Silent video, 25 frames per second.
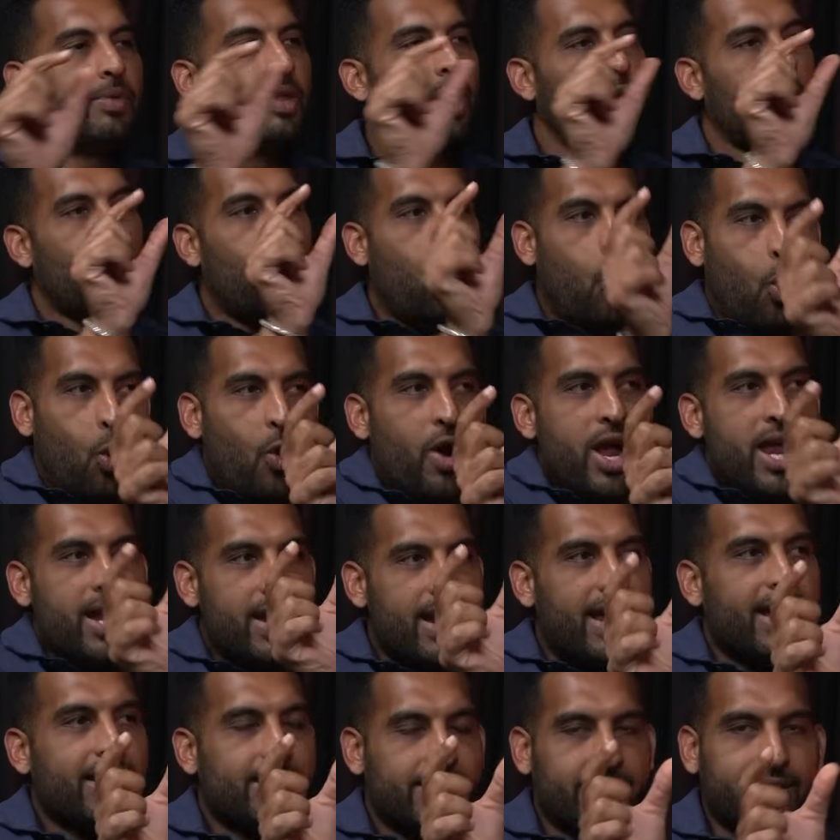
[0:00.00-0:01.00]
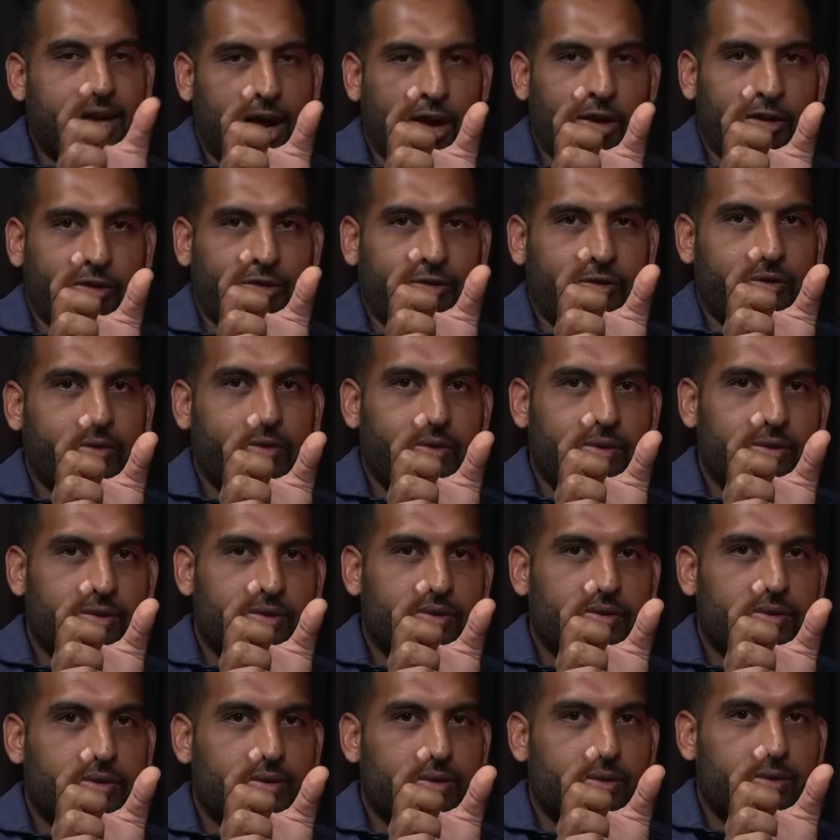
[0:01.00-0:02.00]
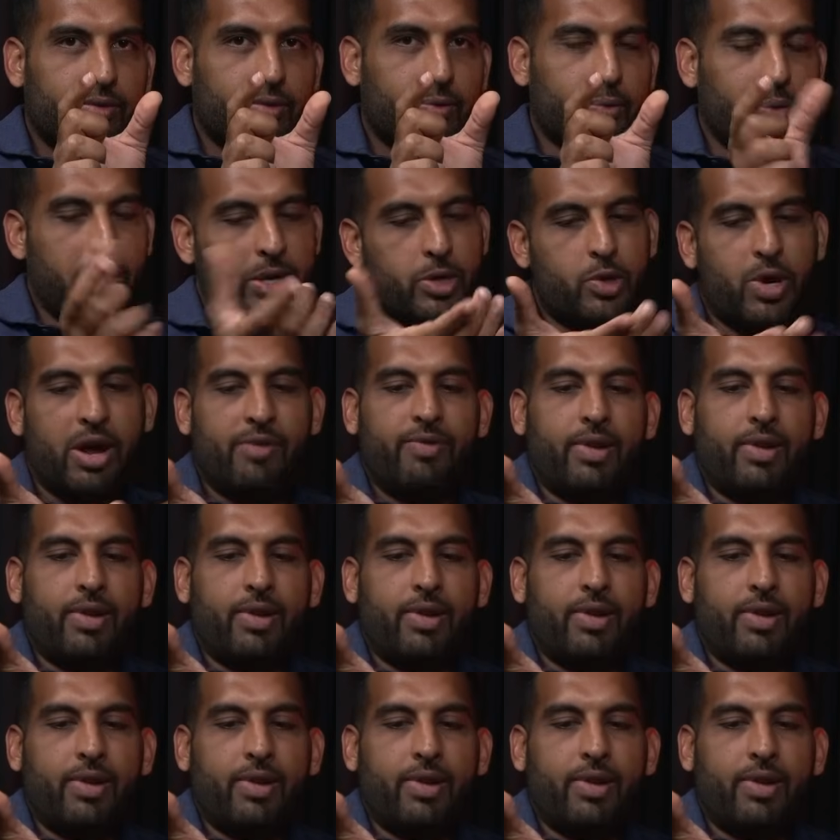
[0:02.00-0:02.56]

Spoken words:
The coin itself, when you